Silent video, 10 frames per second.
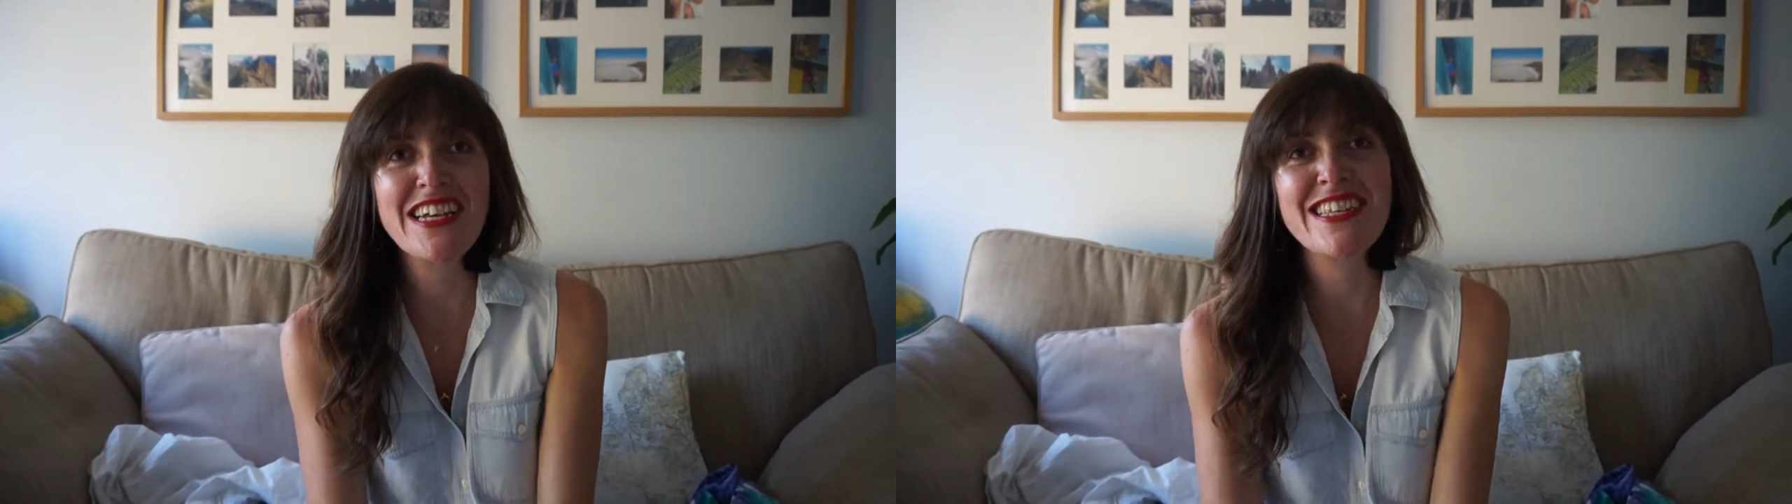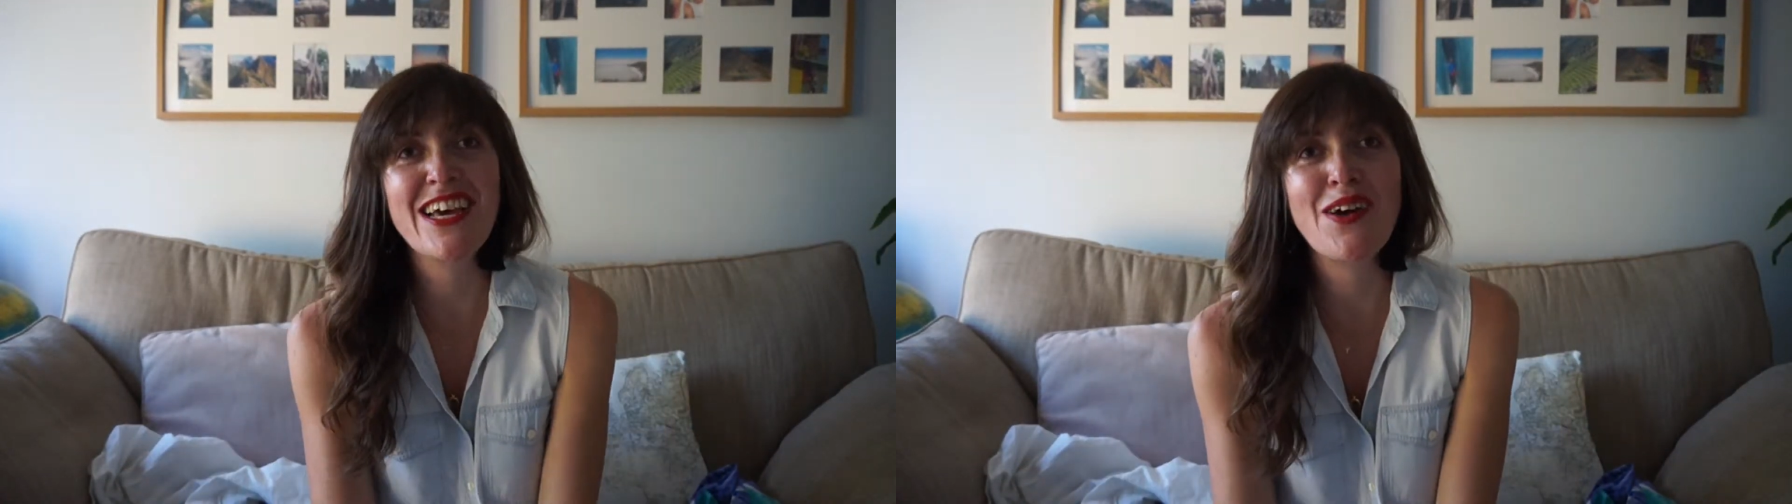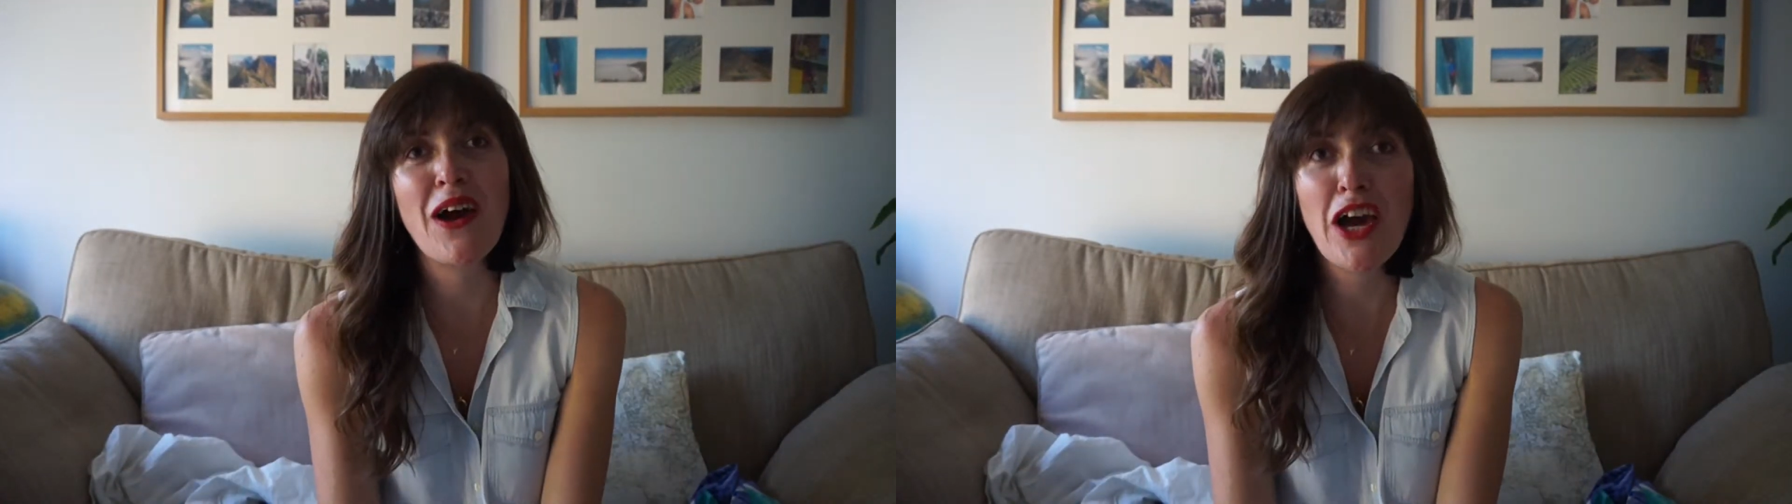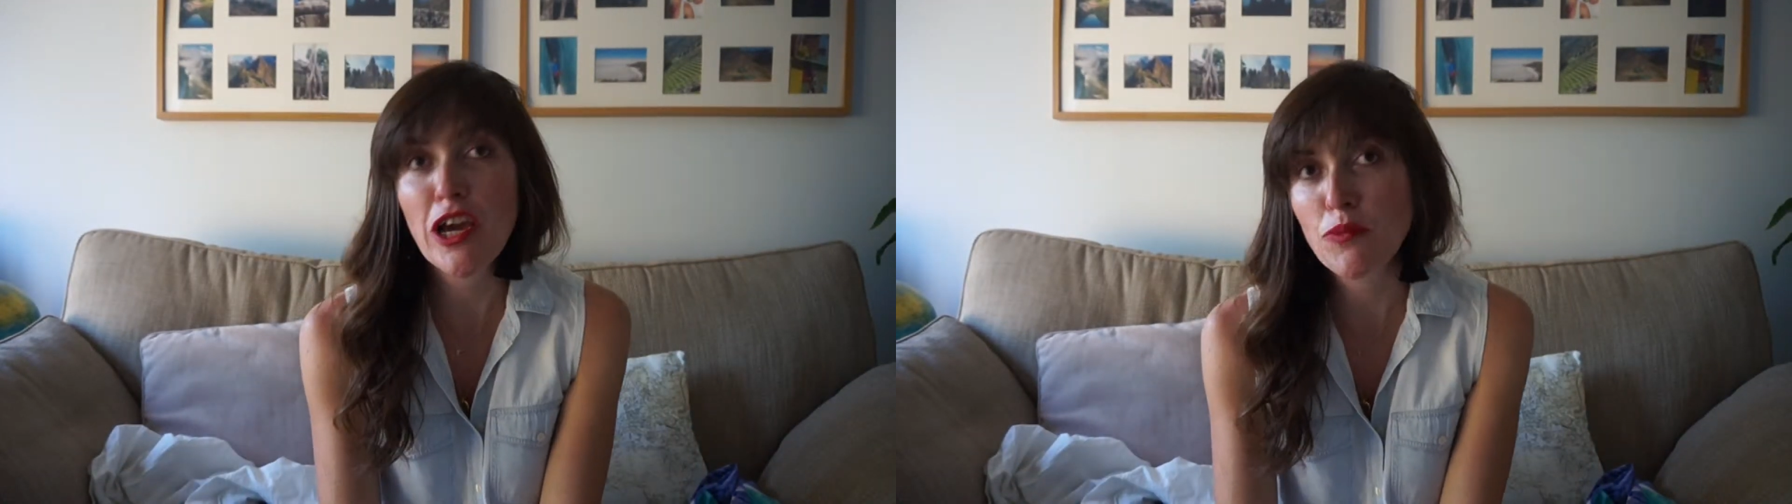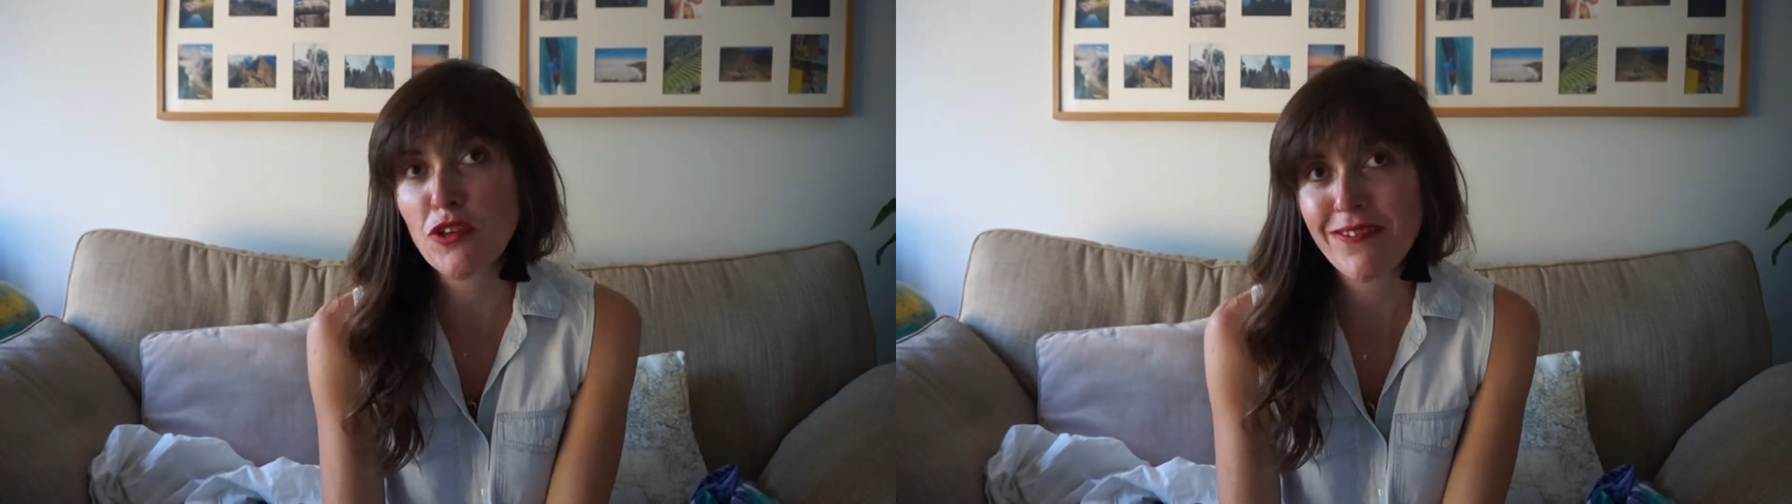So I
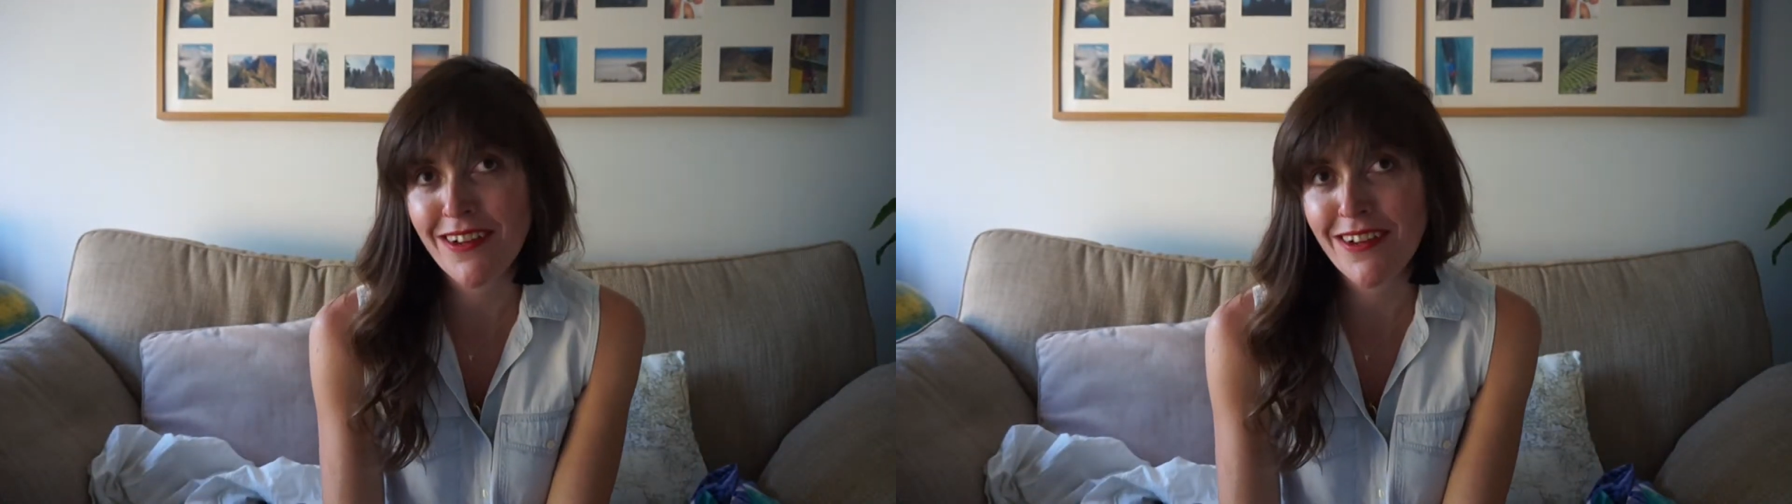hope you've